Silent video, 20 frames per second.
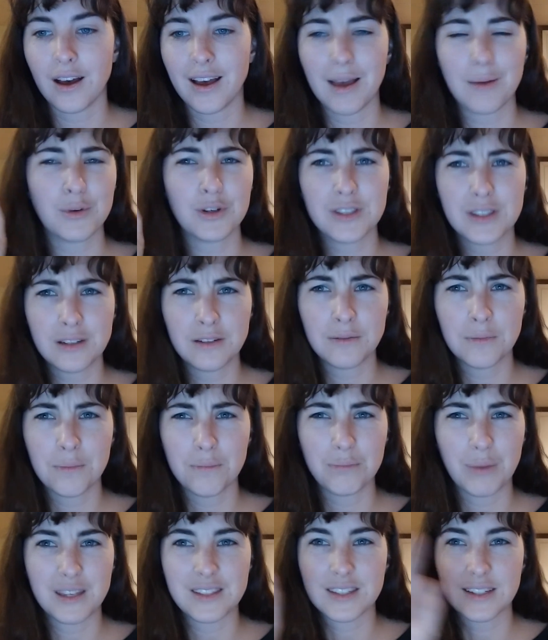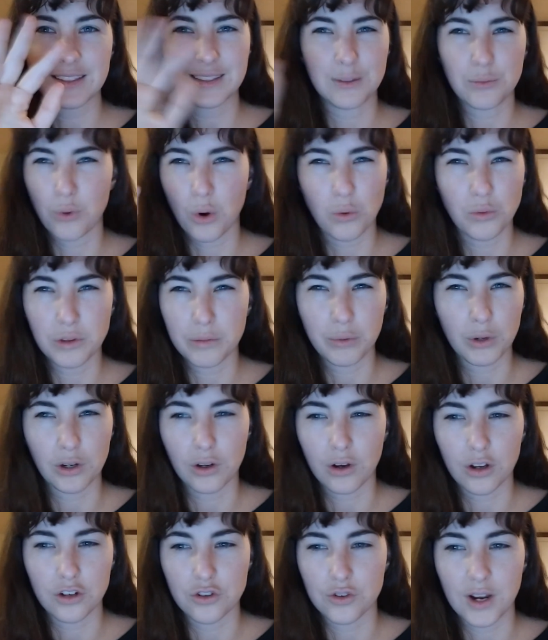Emerson basically wrote the
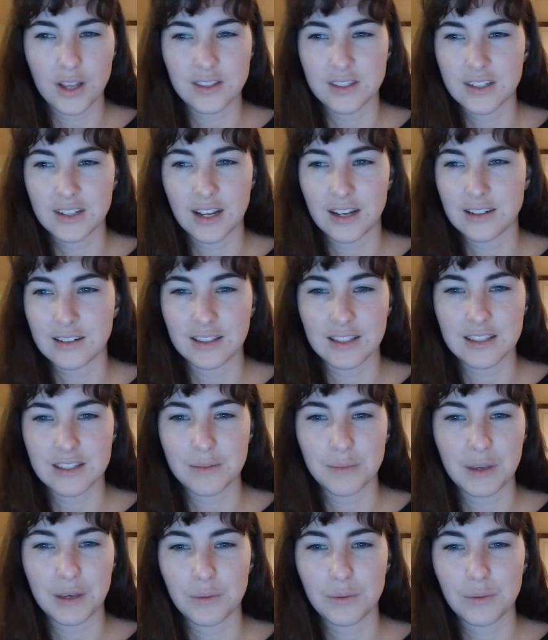book on Transcendentalism.